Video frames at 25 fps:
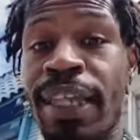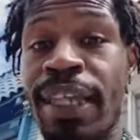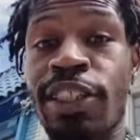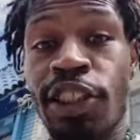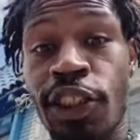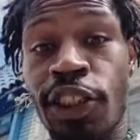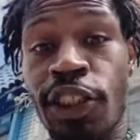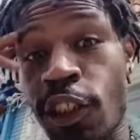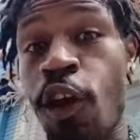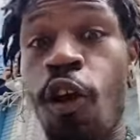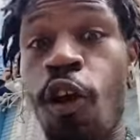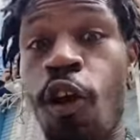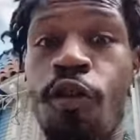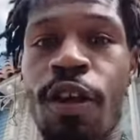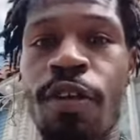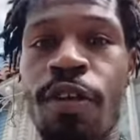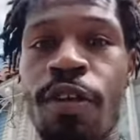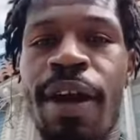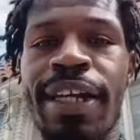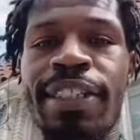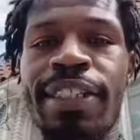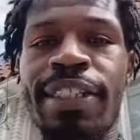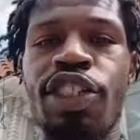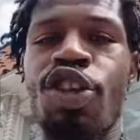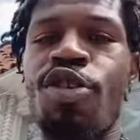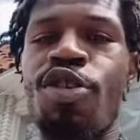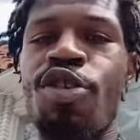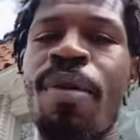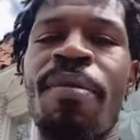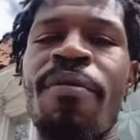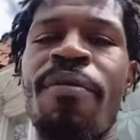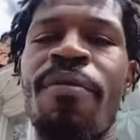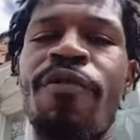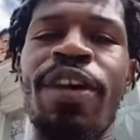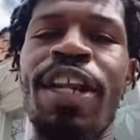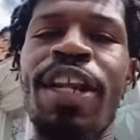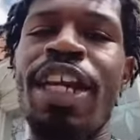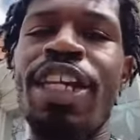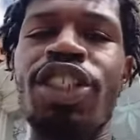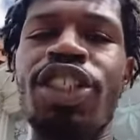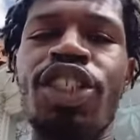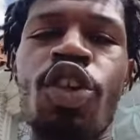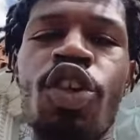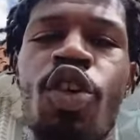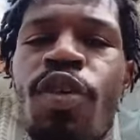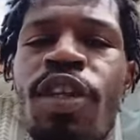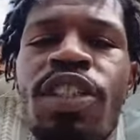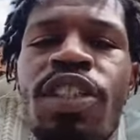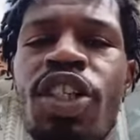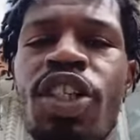They showed it right to you. But before they
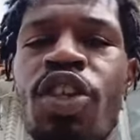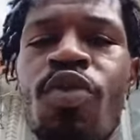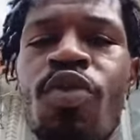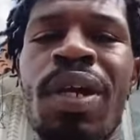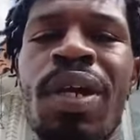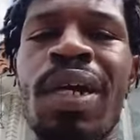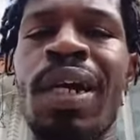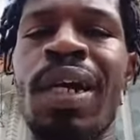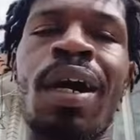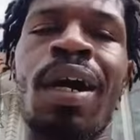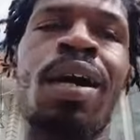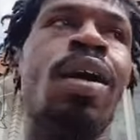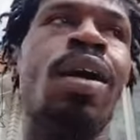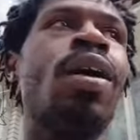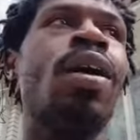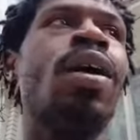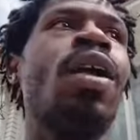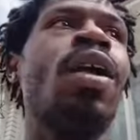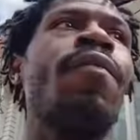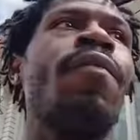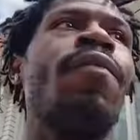showed it to you in Kong,